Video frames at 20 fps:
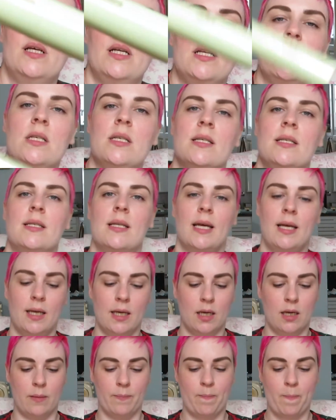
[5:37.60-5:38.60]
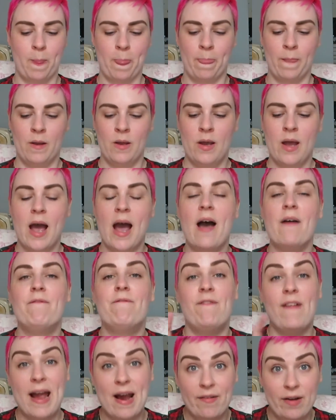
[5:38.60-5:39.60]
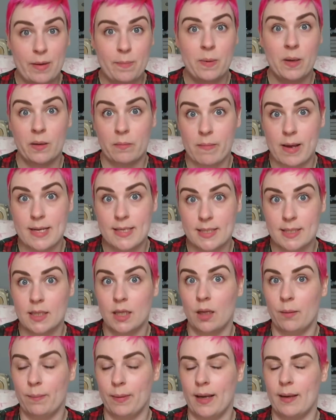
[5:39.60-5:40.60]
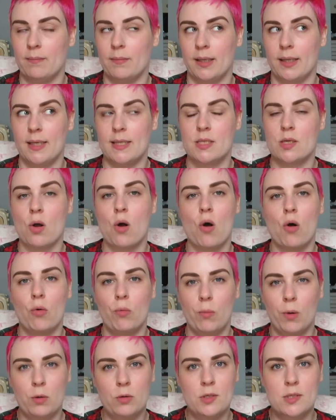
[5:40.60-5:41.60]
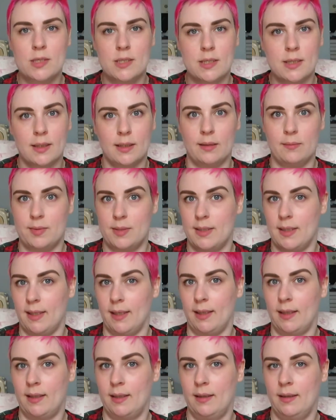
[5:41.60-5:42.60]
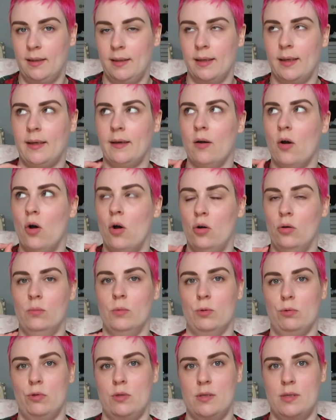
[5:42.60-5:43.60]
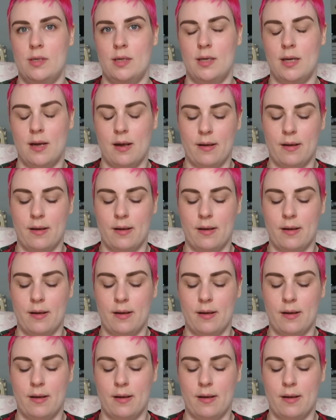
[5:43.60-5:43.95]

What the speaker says: and it's just like a very pigmented lip balm, like it's almost a lipstick, like almost.